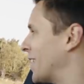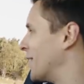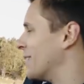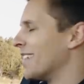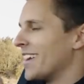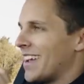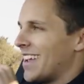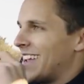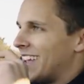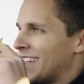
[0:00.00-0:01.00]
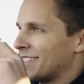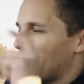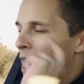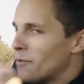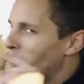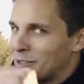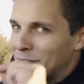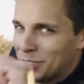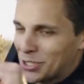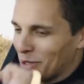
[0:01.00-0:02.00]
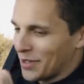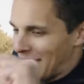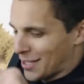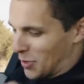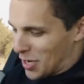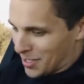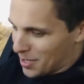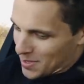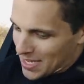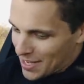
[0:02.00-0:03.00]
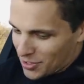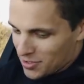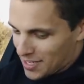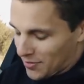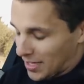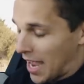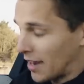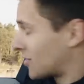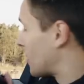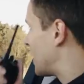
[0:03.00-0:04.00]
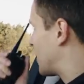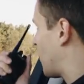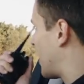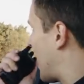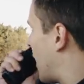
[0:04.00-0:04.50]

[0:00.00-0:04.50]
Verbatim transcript: do is, I'm not too sure the SVR is going to beat the SQ7 again, so we need to find